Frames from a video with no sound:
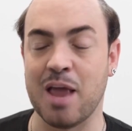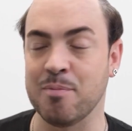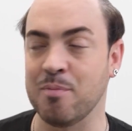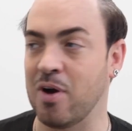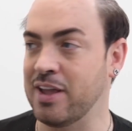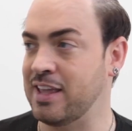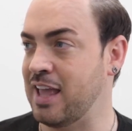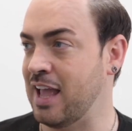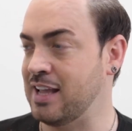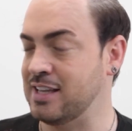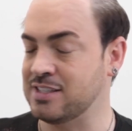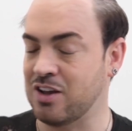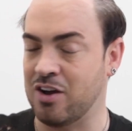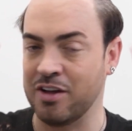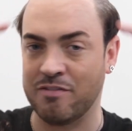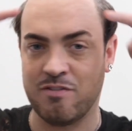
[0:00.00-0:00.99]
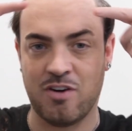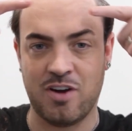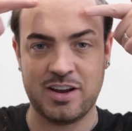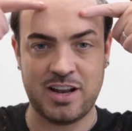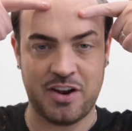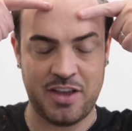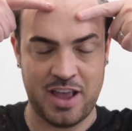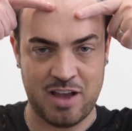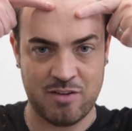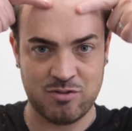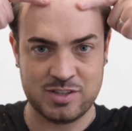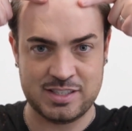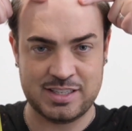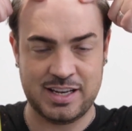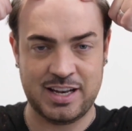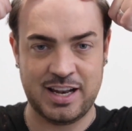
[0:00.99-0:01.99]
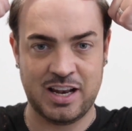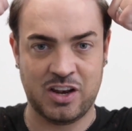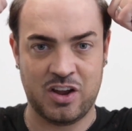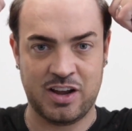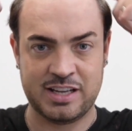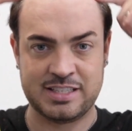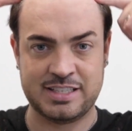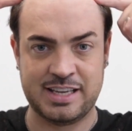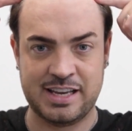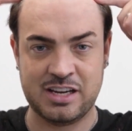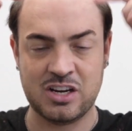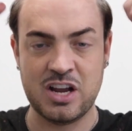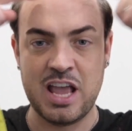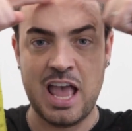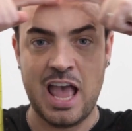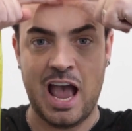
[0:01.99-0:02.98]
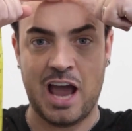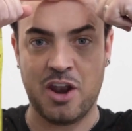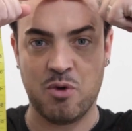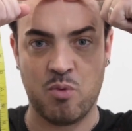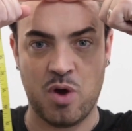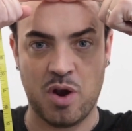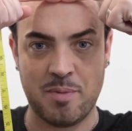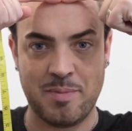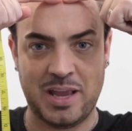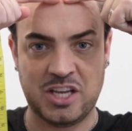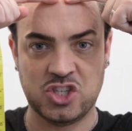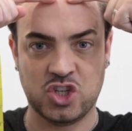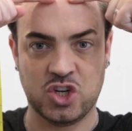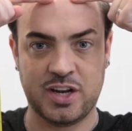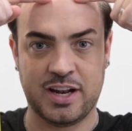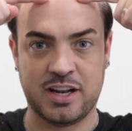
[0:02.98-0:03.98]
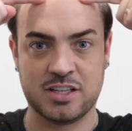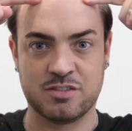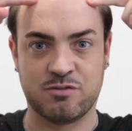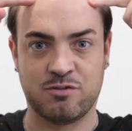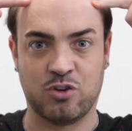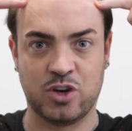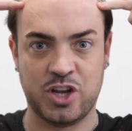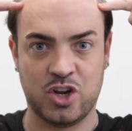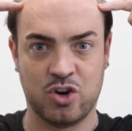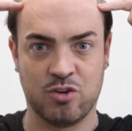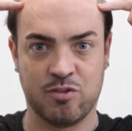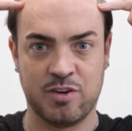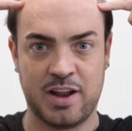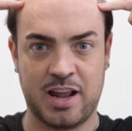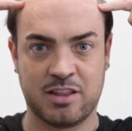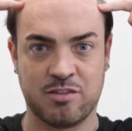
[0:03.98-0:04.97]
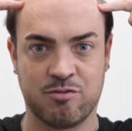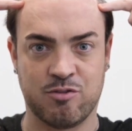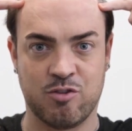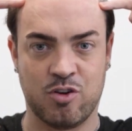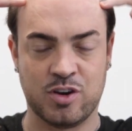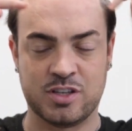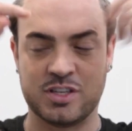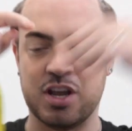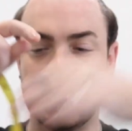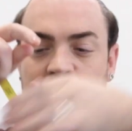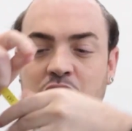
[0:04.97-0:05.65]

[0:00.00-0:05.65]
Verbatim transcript: In my case, I find that I have receding lines here and I wanna make sure that it is fully covered at the front.